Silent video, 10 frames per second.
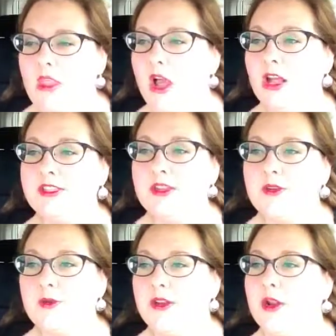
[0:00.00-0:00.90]

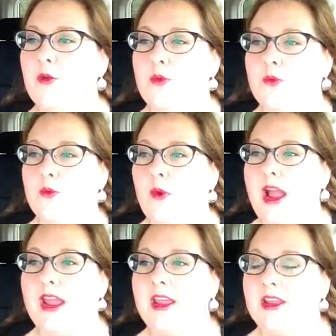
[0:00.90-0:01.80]
Also, you know,
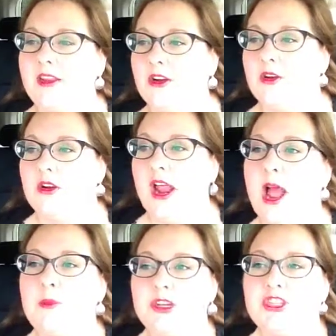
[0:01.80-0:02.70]
why or
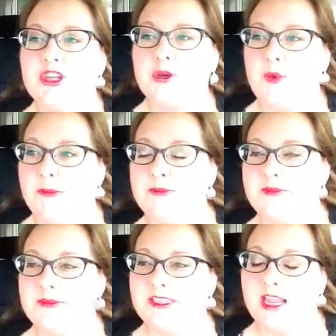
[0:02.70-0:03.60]
how much should a
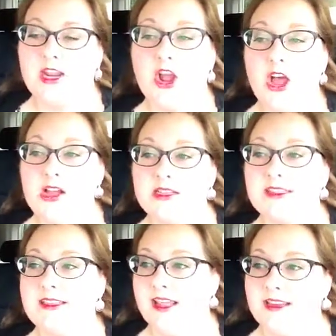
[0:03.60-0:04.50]
website
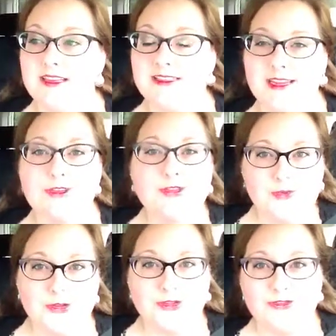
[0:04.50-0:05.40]
cost? That is a
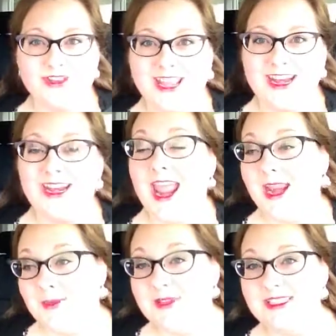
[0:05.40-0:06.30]
Drupal related
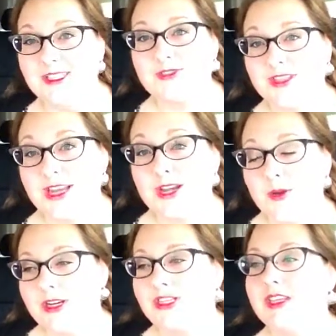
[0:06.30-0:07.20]
and a business related
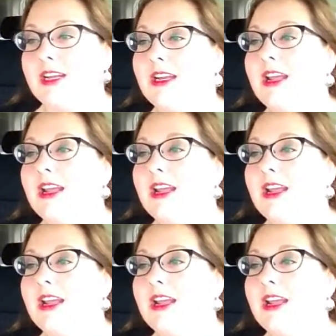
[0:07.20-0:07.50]
question.